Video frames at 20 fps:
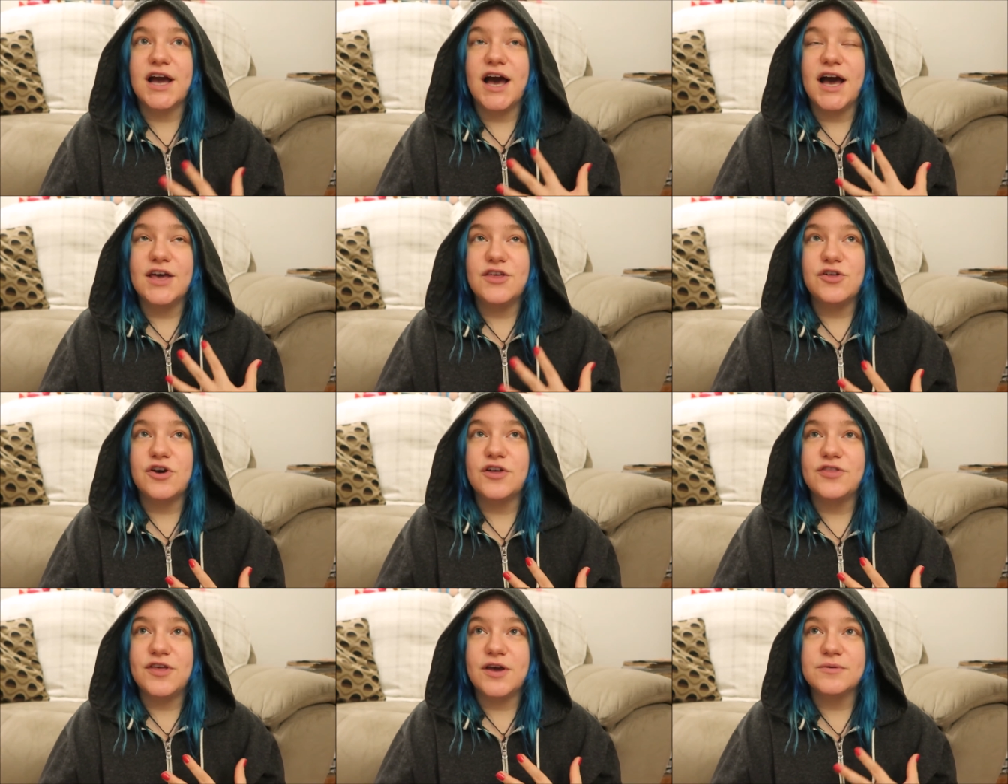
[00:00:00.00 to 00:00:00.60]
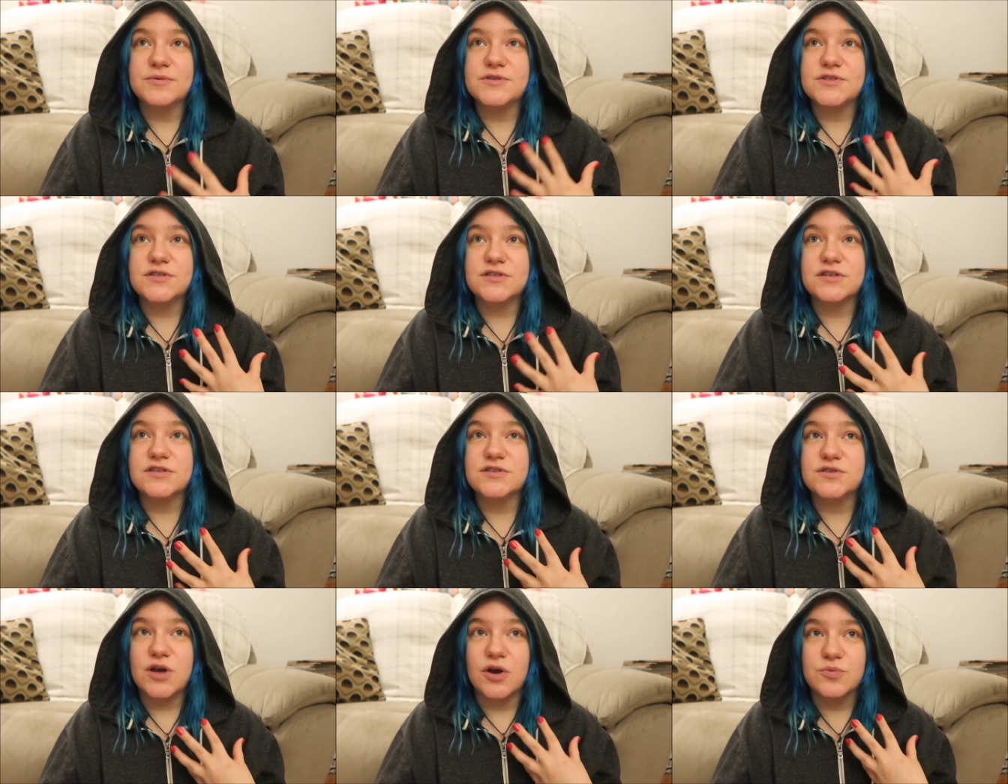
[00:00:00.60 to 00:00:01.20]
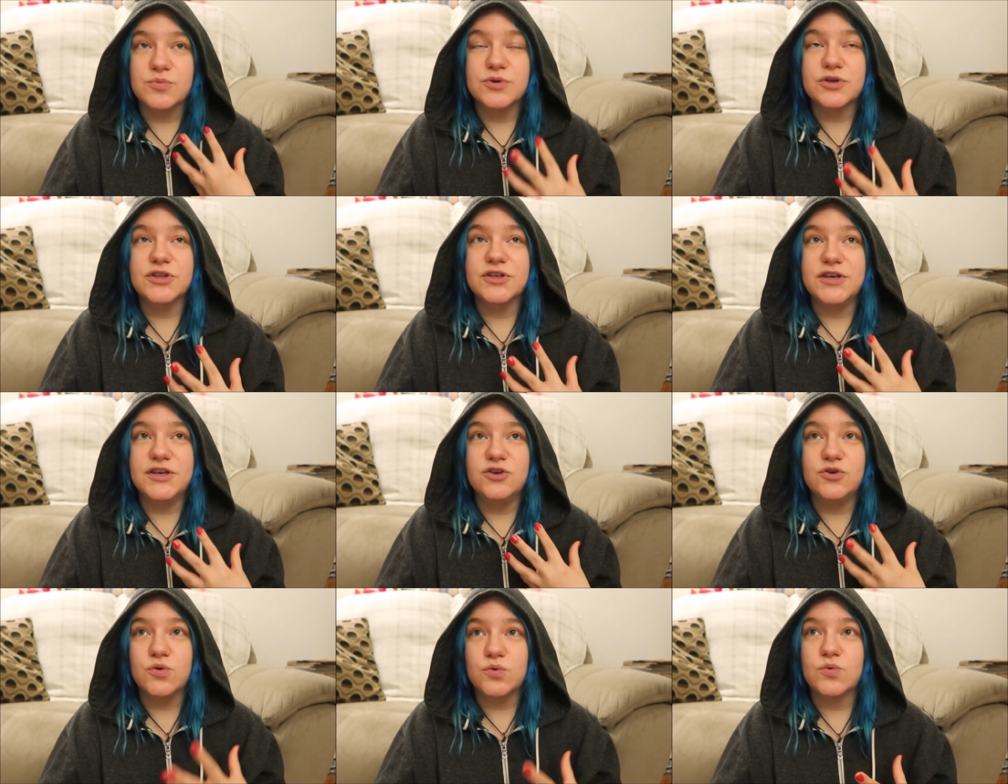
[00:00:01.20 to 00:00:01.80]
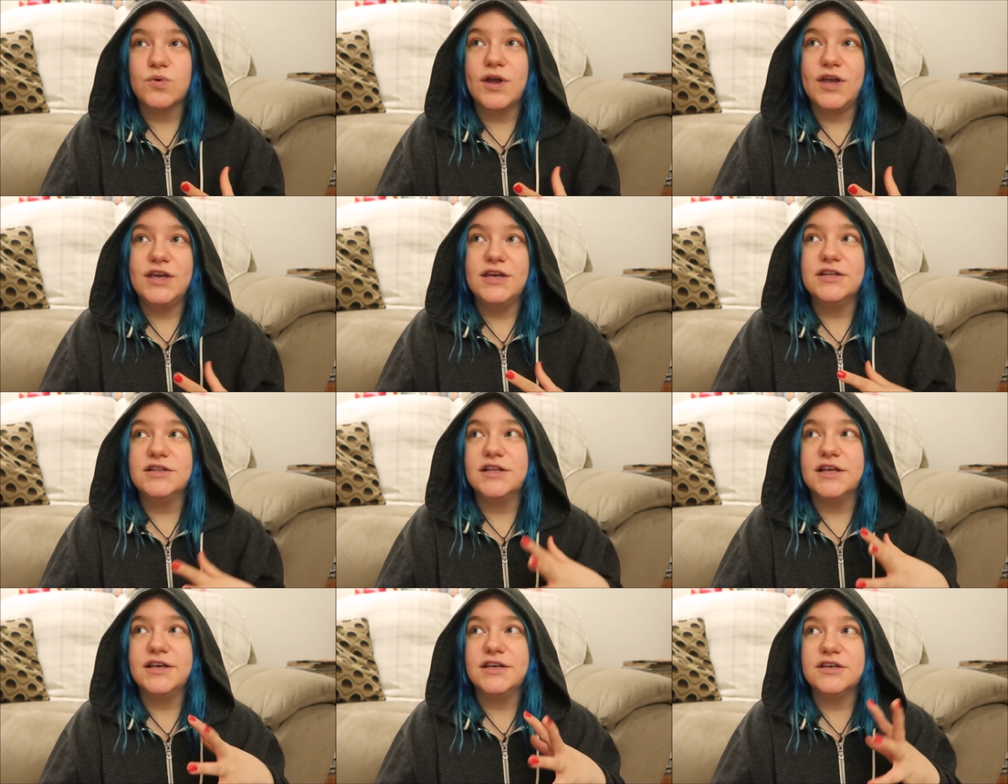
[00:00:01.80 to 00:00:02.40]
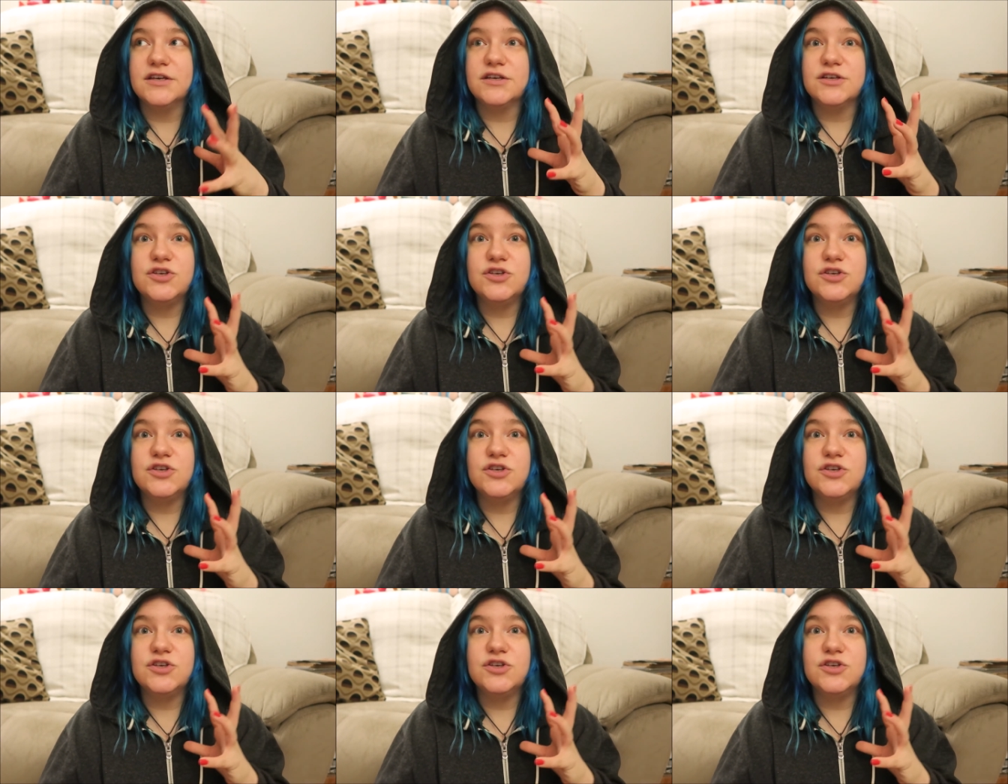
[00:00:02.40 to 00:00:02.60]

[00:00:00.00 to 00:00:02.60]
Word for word: I thought that was a really great like